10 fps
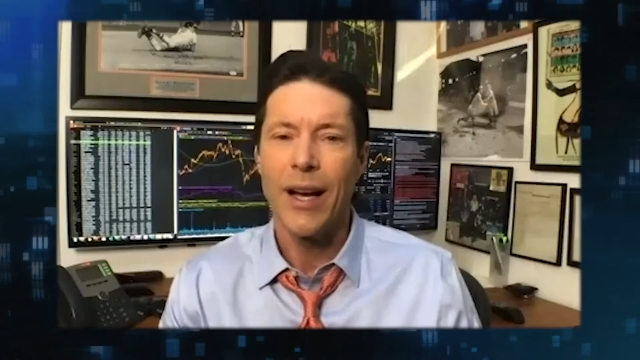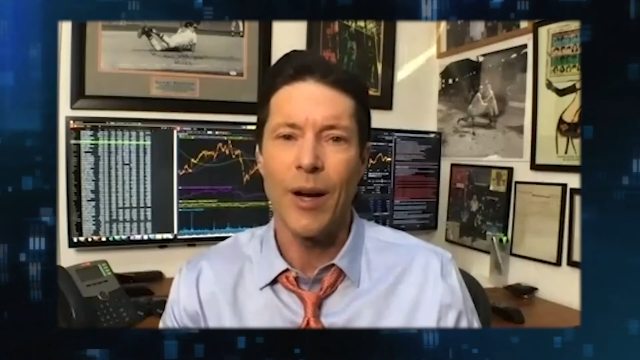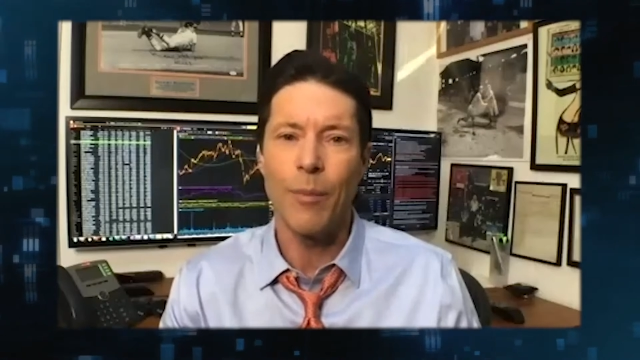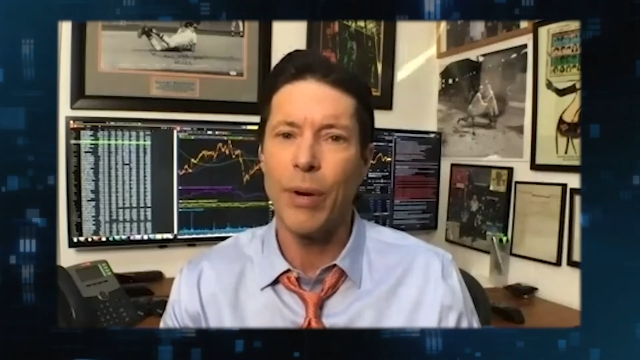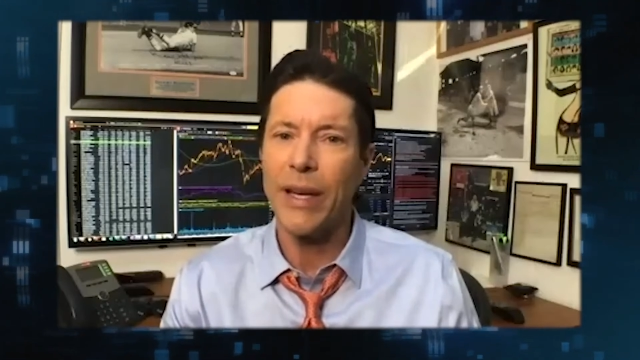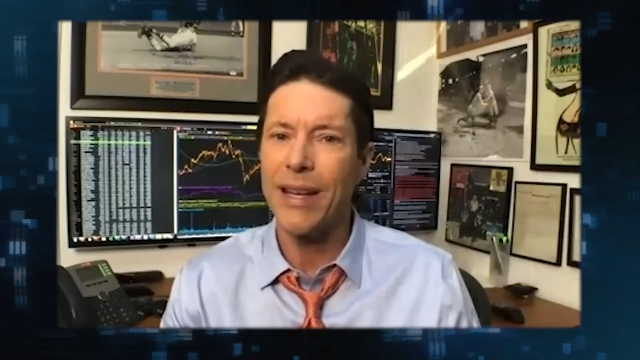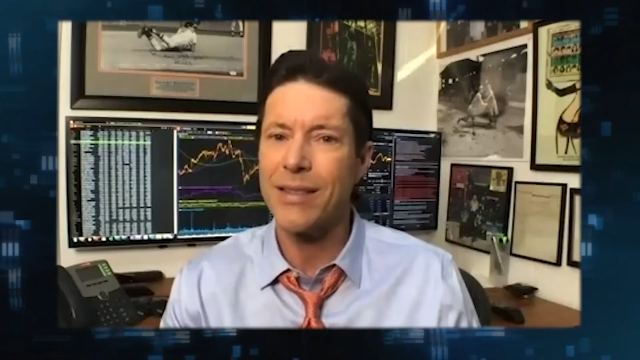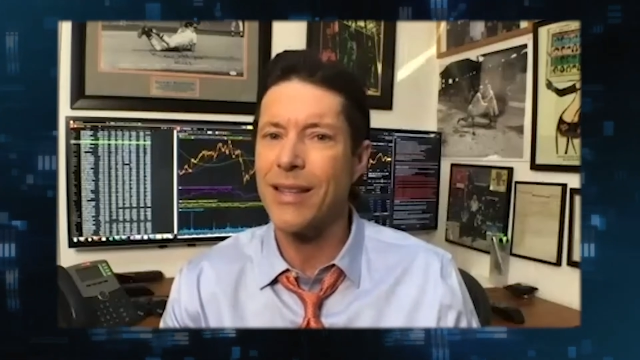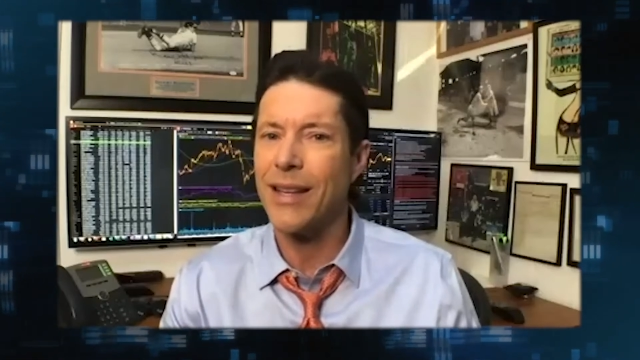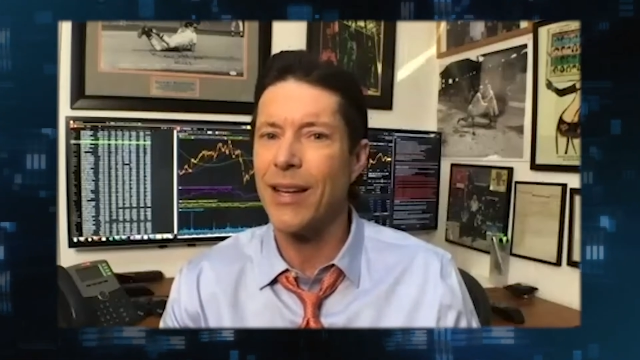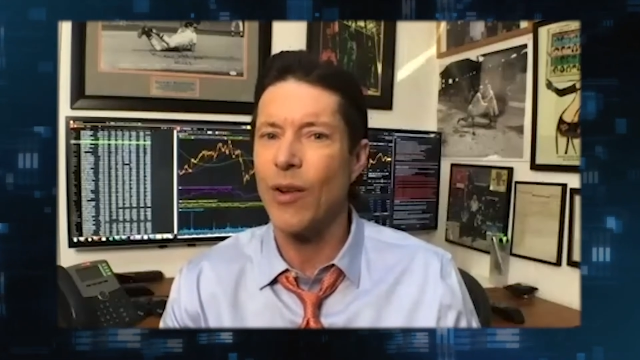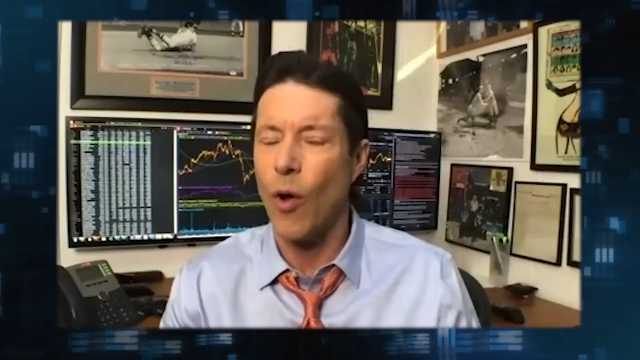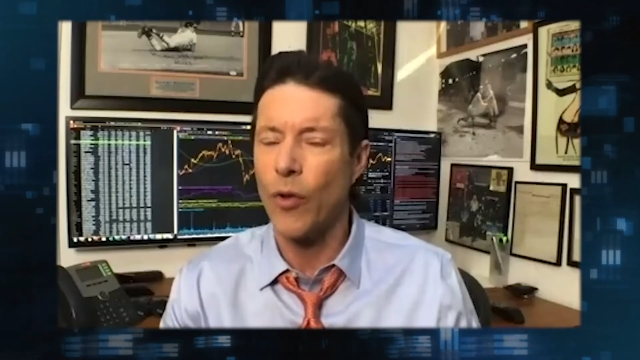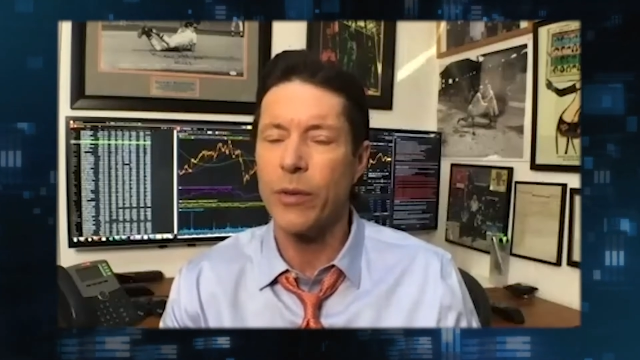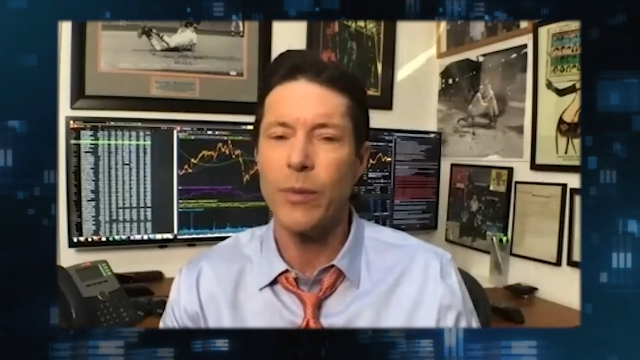but isn't it
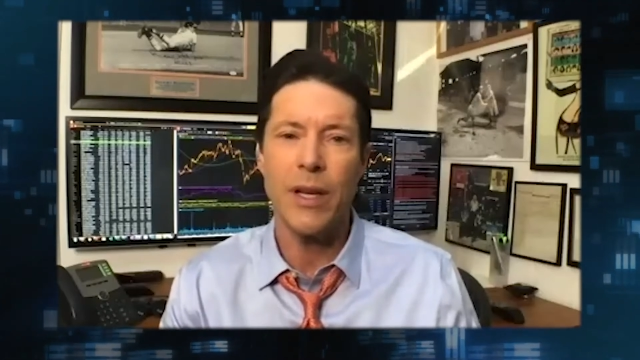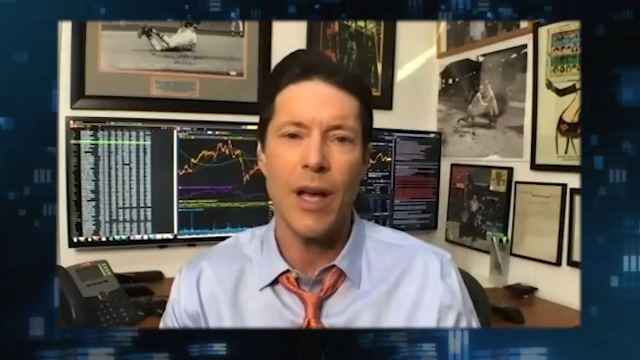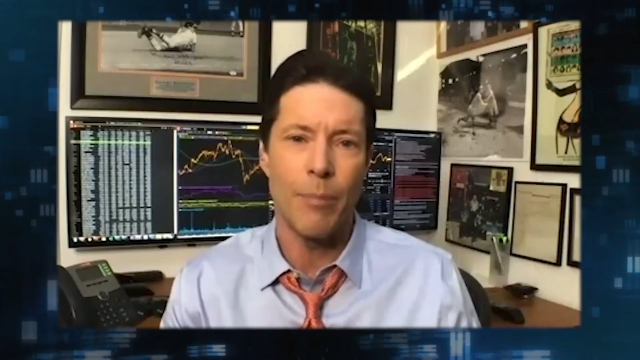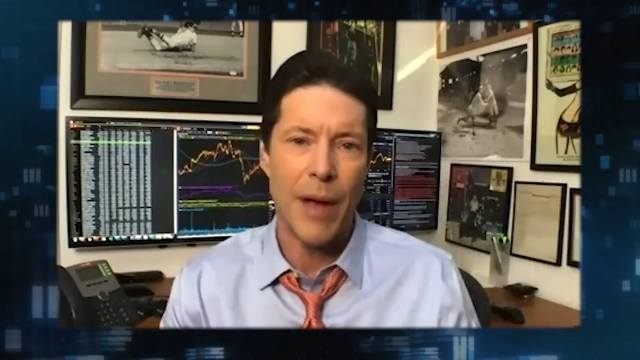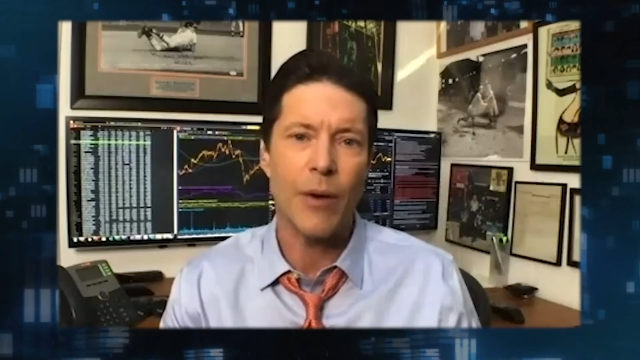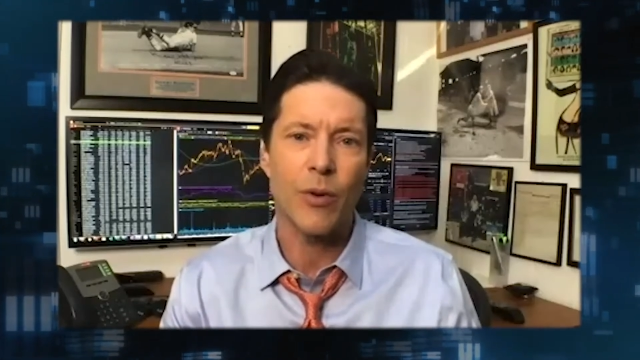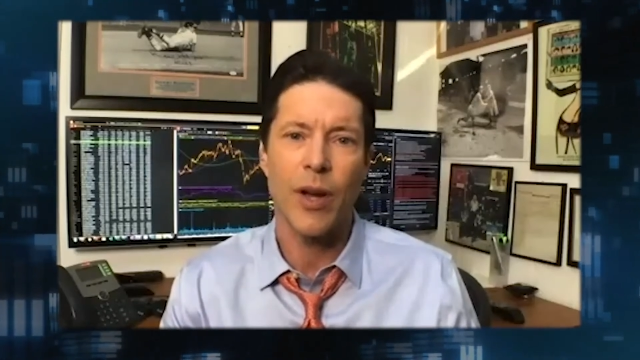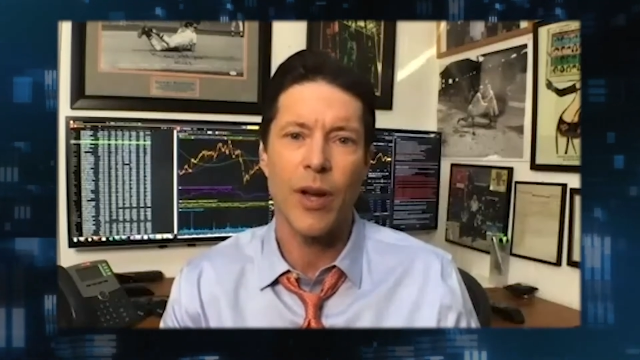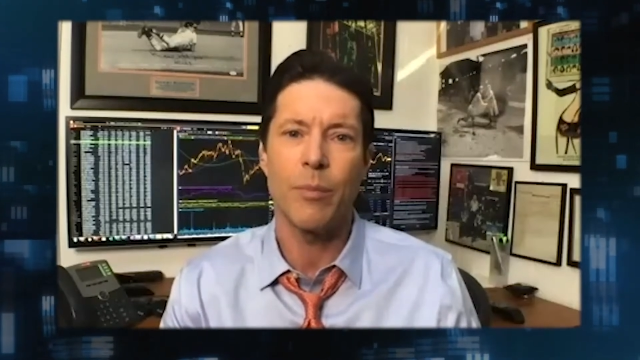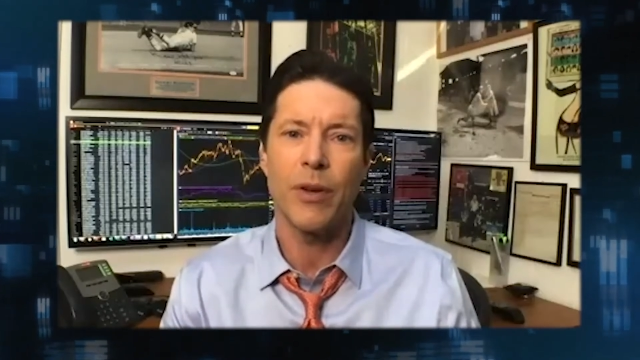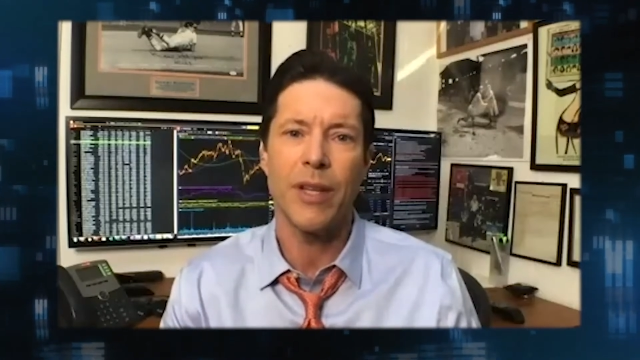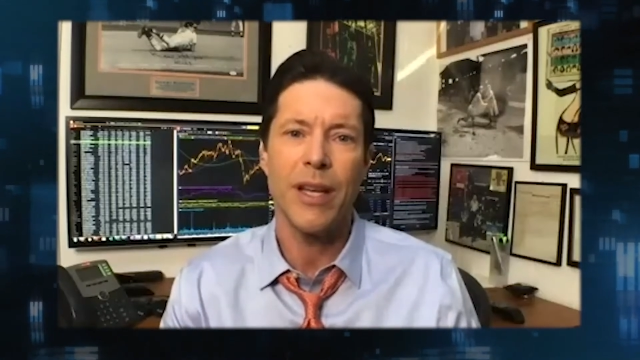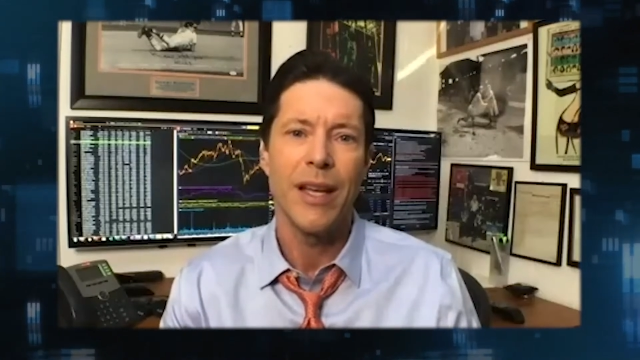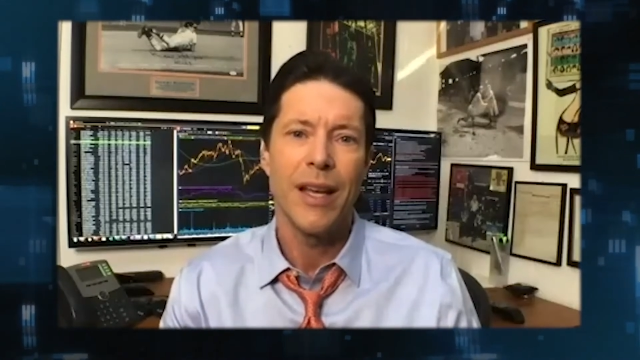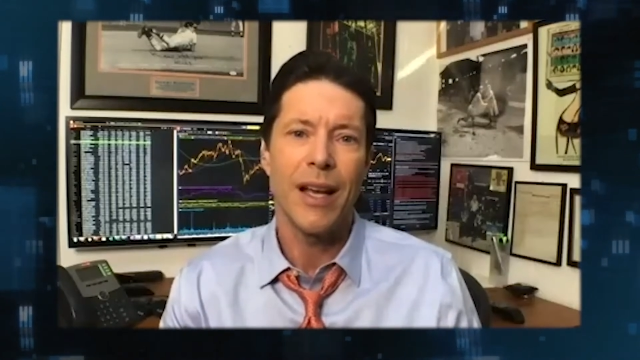ultimately about credibility?